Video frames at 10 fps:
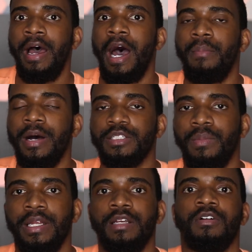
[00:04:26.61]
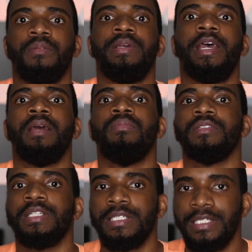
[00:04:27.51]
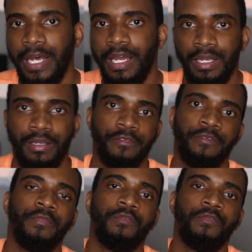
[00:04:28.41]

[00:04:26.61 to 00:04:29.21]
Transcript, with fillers: how much money you're going to be able to save